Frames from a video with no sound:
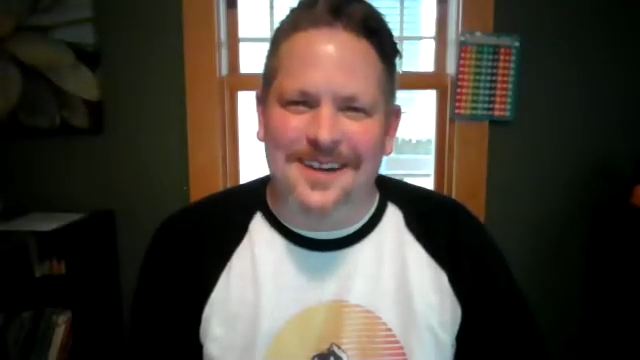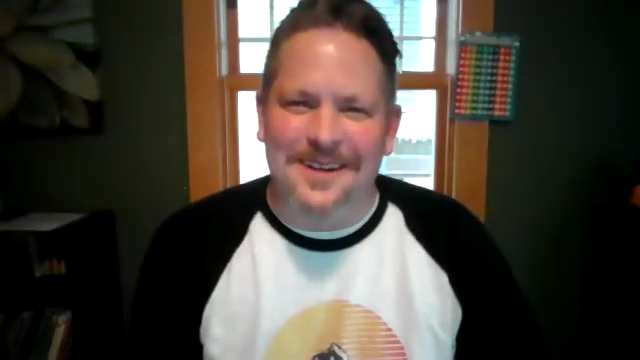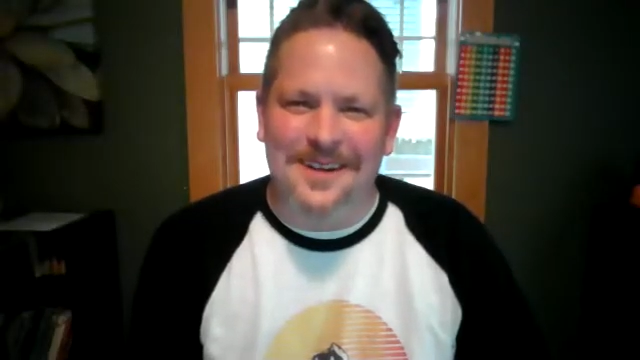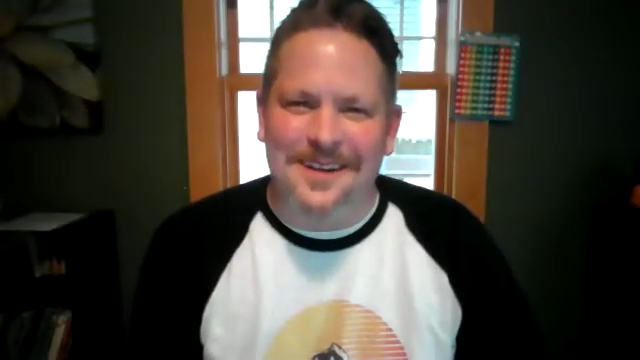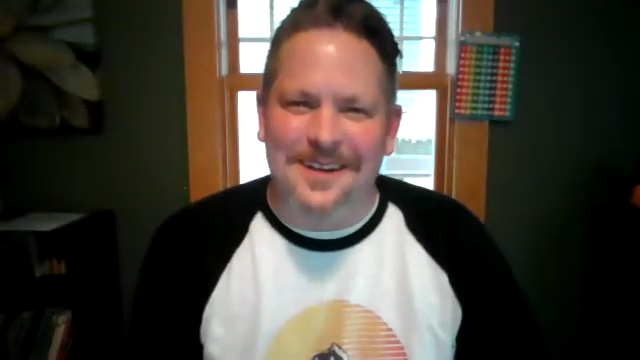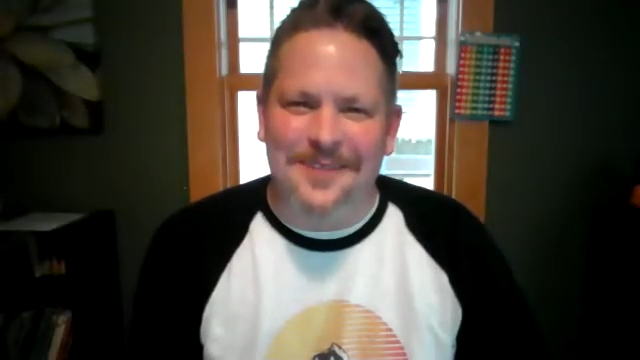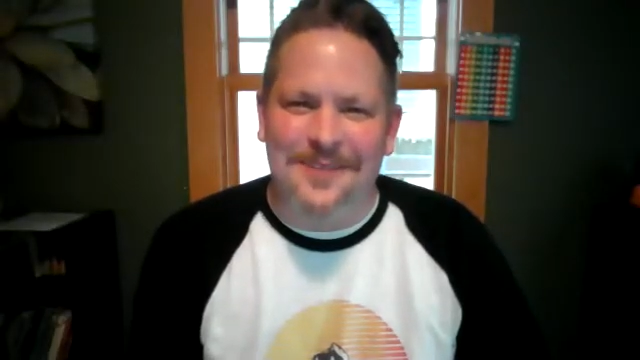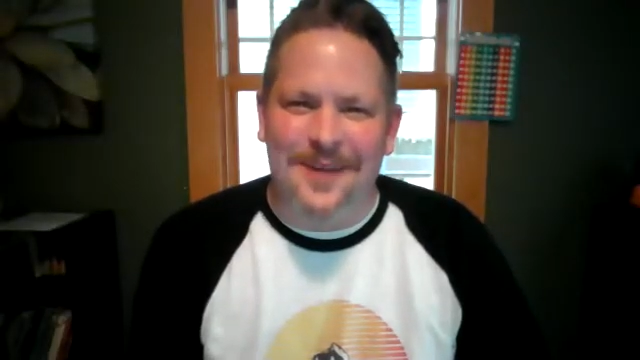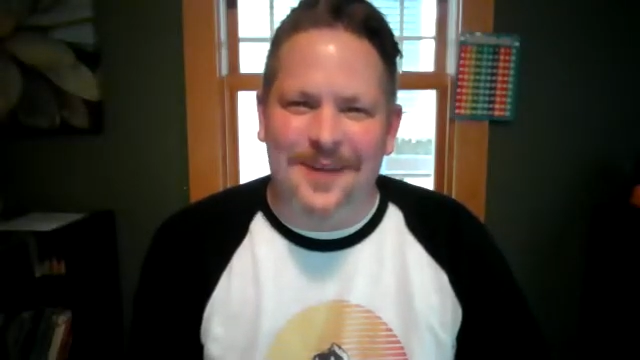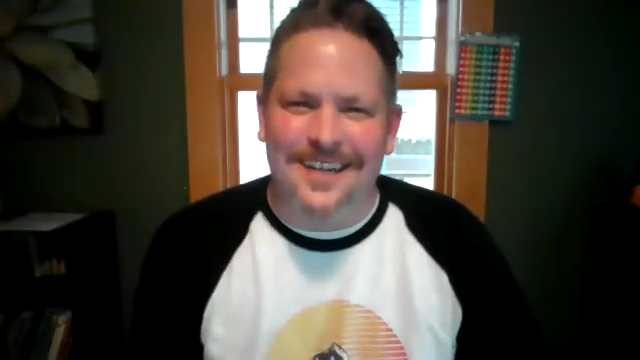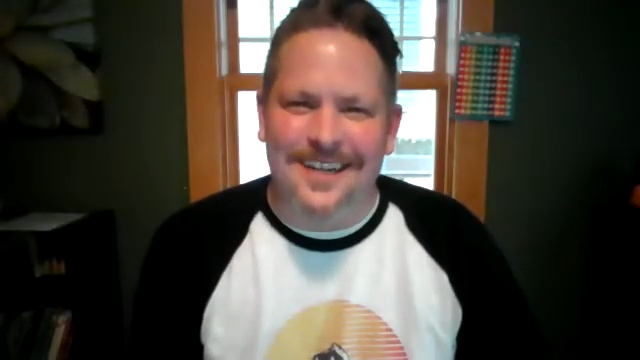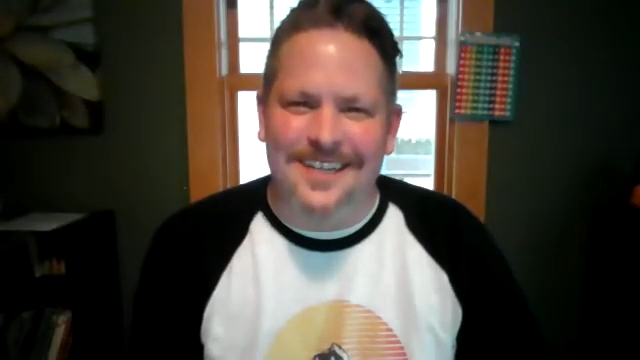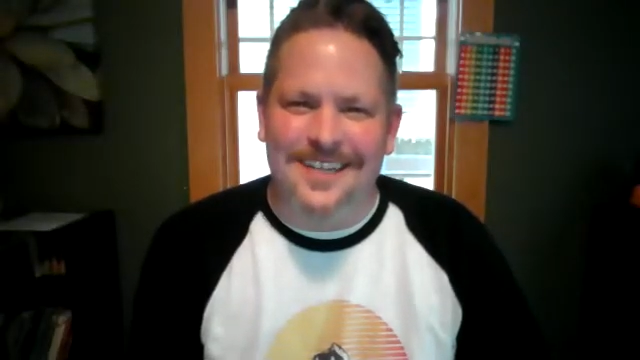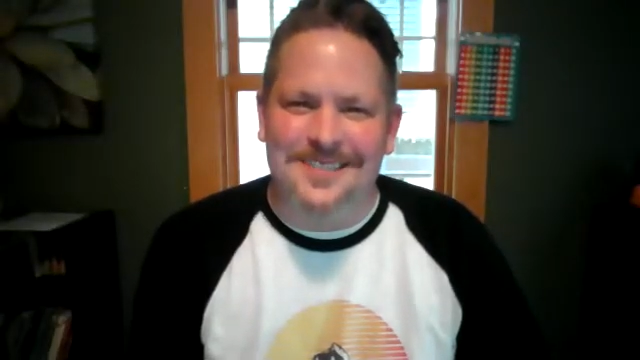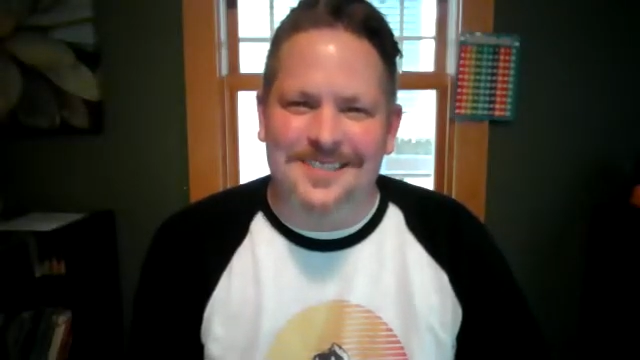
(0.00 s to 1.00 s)
and quite
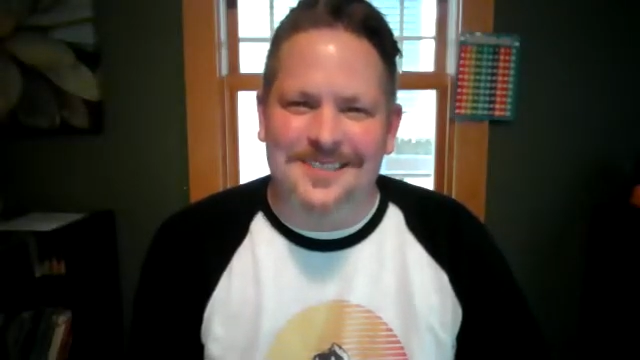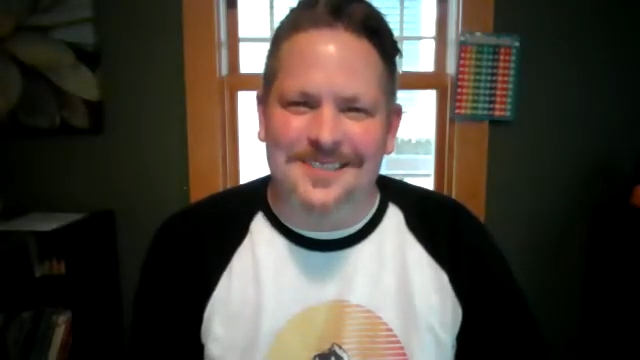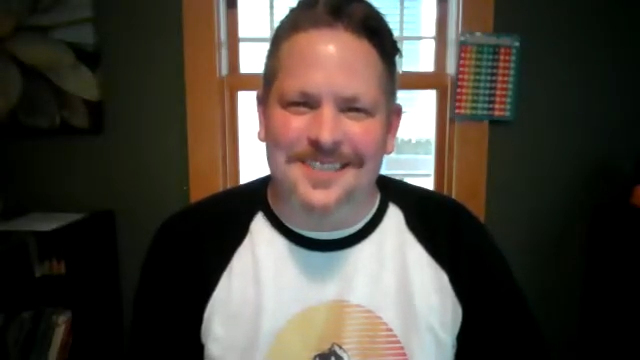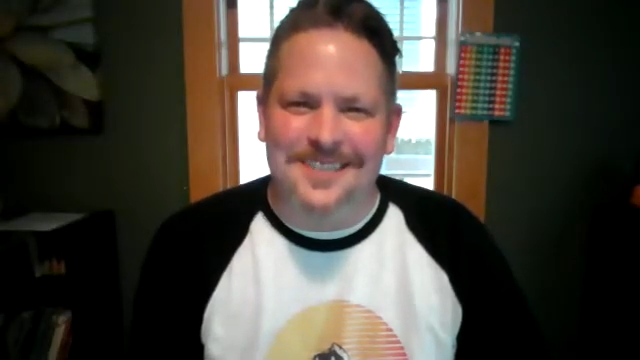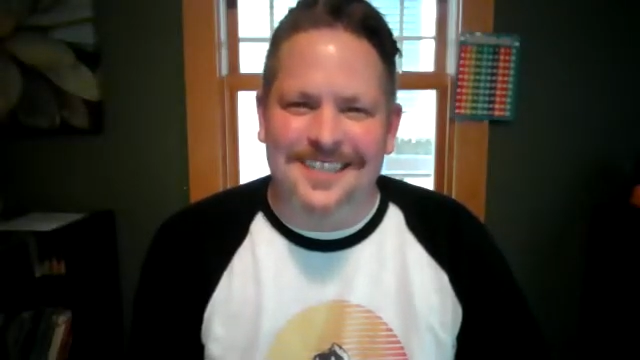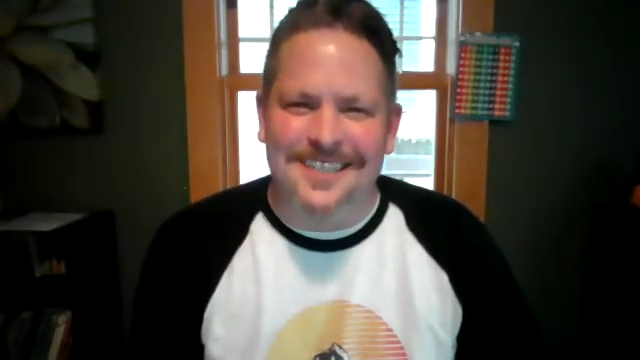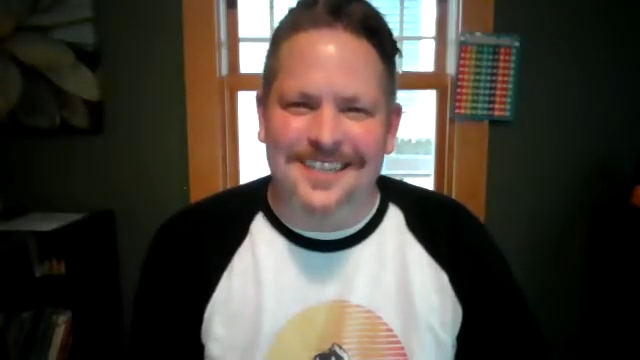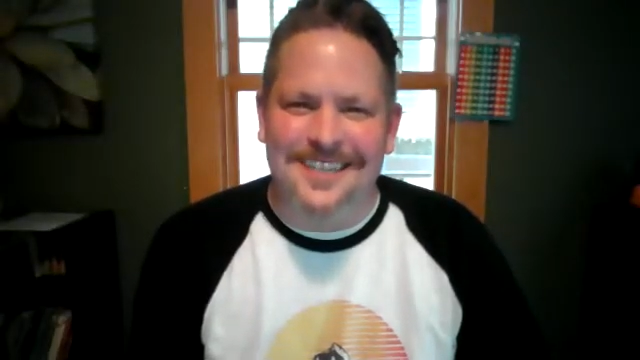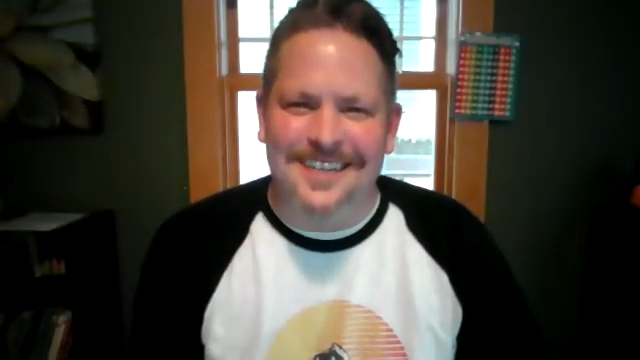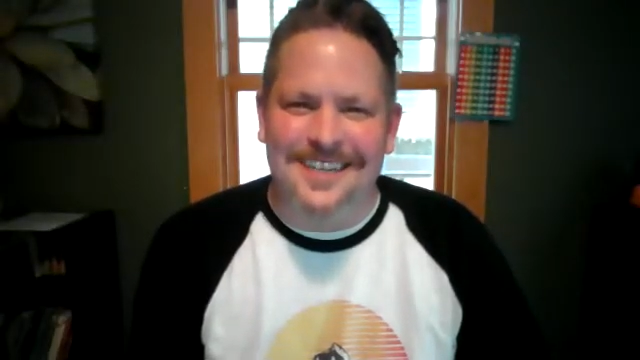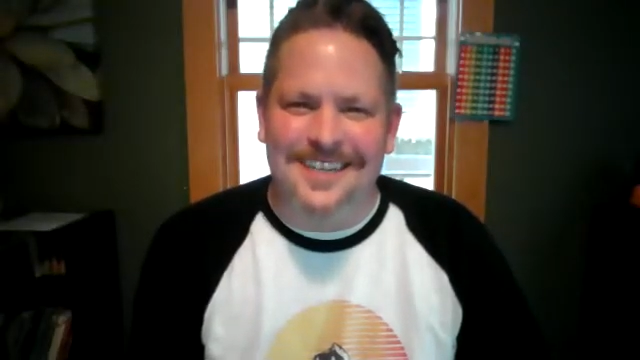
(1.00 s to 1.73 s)
an interesting